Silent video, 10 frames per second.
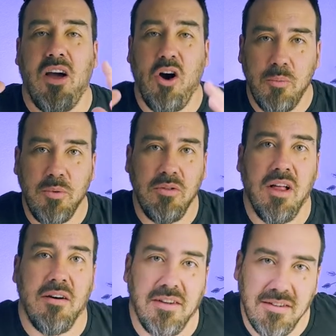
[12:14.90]
I hope you
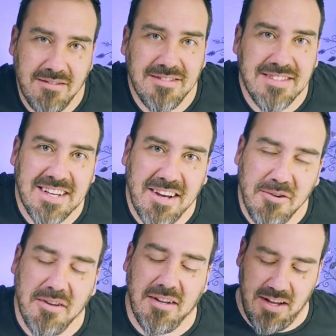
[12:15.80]
love it.
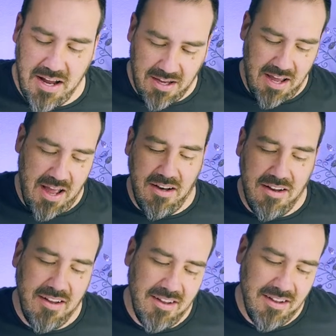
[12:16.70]
So
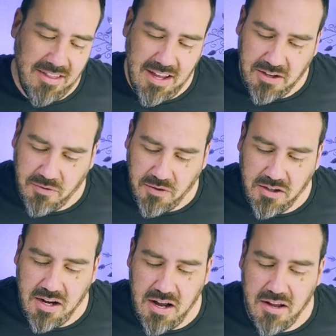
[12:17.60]
again, thanks
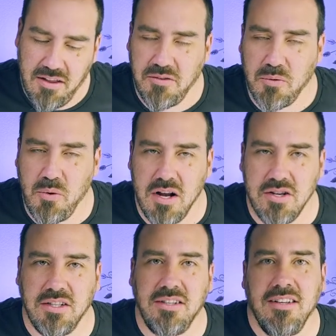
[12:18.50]
for uh, thanks for
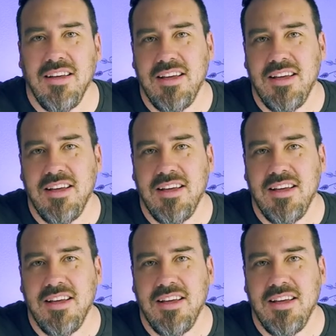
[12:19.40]
watching.